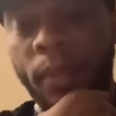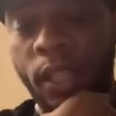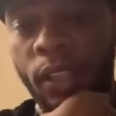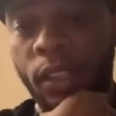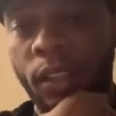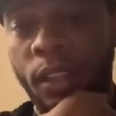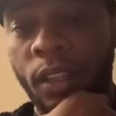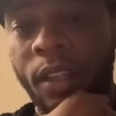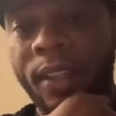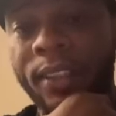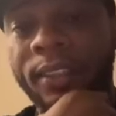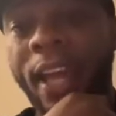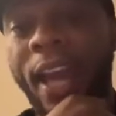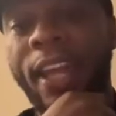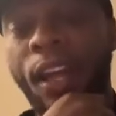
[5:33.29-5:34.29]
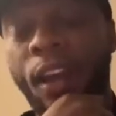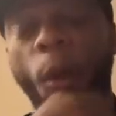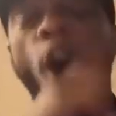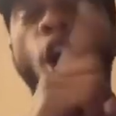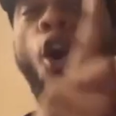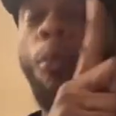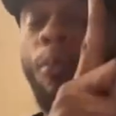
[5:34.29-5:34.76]
me
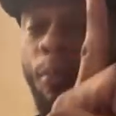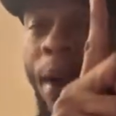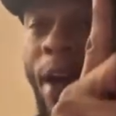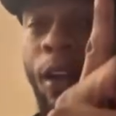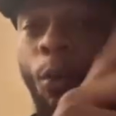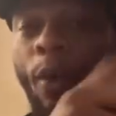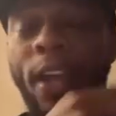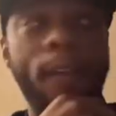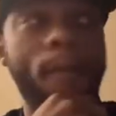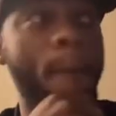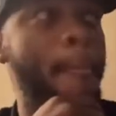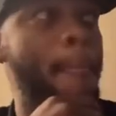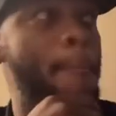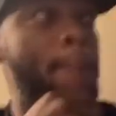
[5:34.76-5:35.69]
that, oh, by the way,